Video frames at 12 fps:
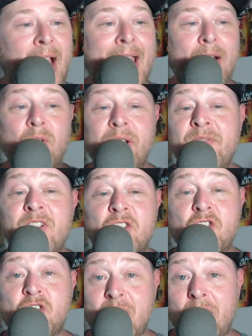I don't give
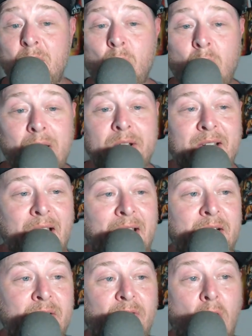a shit what
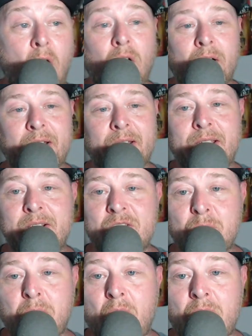kind of arc it
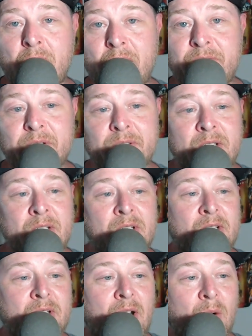is part of,
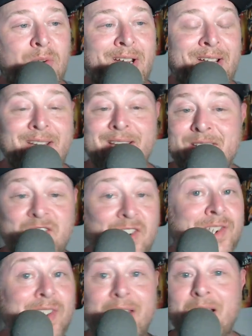okay?
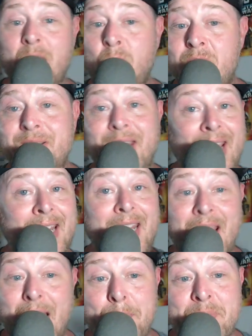Just like I would
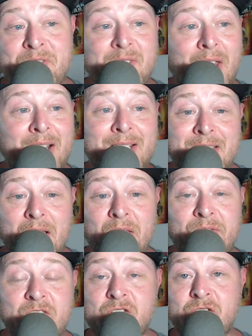any episodic
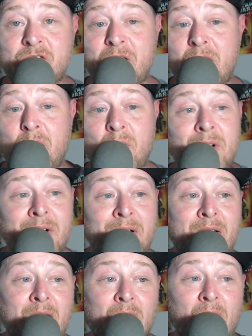television show
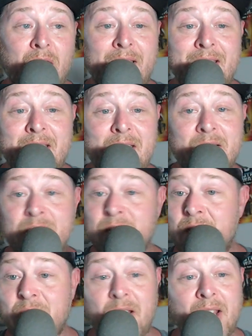or any,
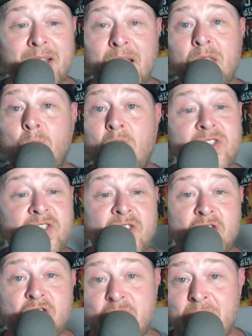in other words,
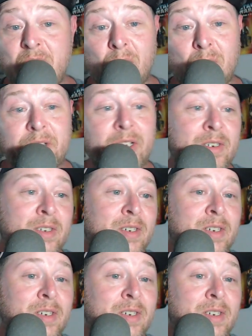The Shield